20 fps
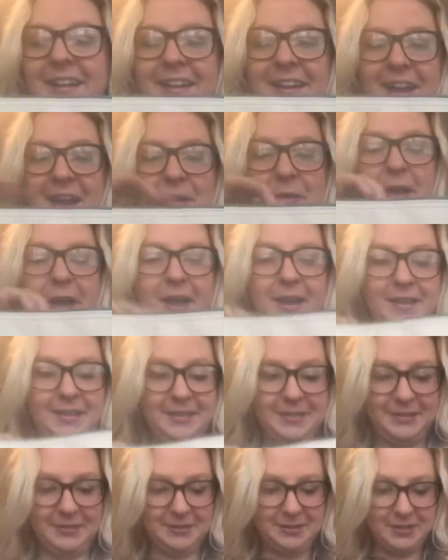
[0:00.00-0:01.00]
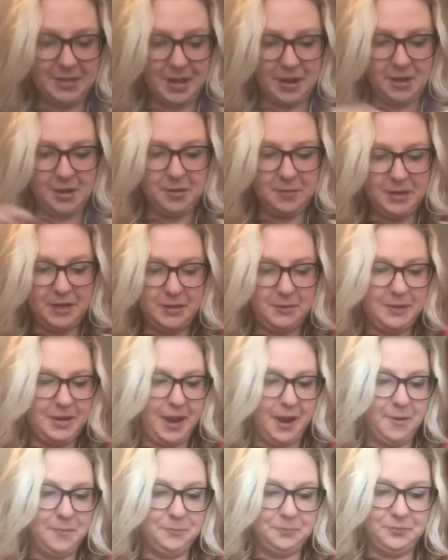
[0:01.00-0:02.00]
Okay, so here we
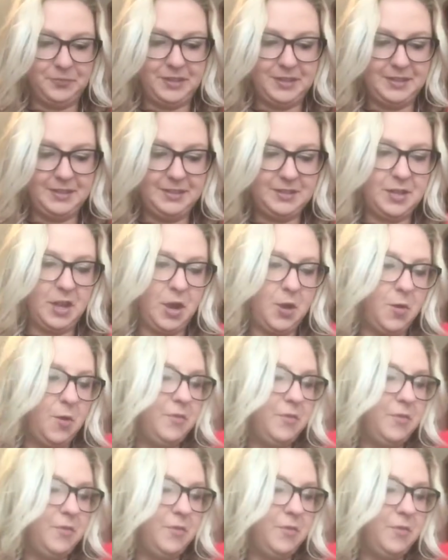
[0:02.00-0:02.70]
go. So,